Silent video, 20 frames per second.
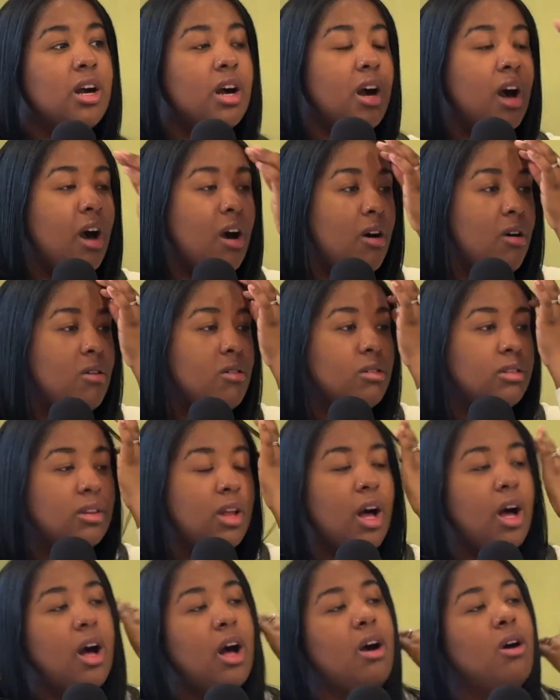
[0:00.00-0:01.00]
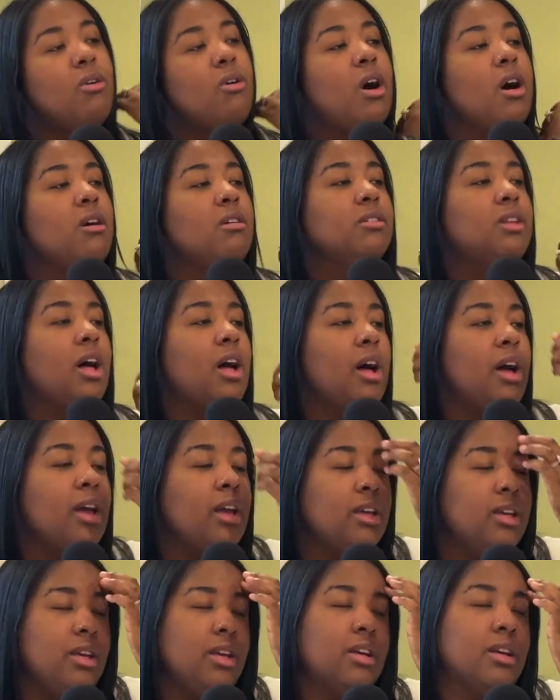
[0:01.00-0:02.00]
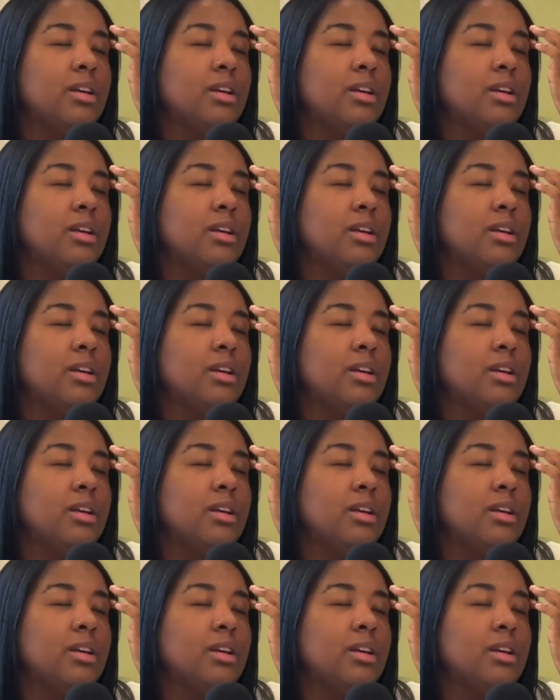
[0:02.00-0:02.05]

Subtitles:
a whole lot. Yeah.